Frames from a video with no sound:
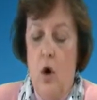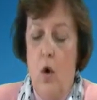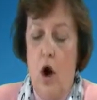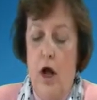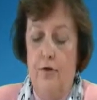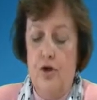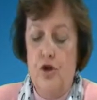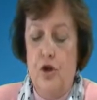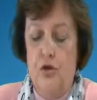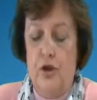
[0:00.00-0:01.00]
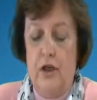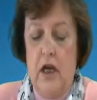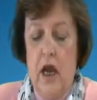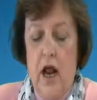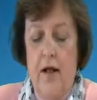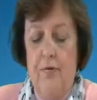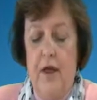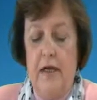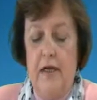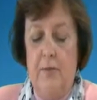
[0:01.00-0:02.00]
or other children
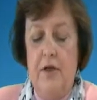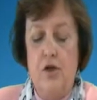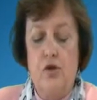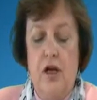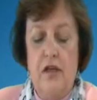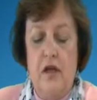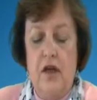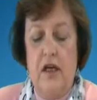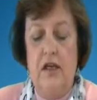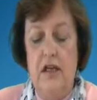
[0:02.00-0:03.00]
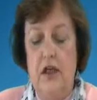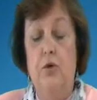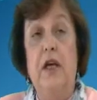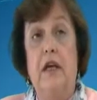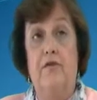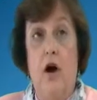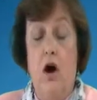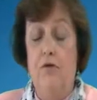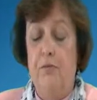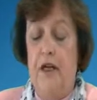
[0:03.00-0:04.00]
that demonstrates that the continuing
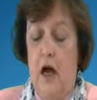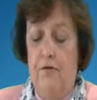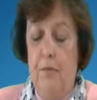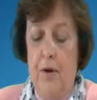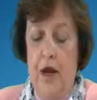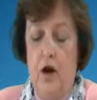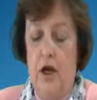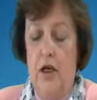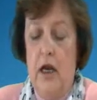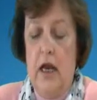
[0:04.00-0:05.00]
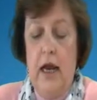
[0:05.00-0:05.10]
involvement of the parent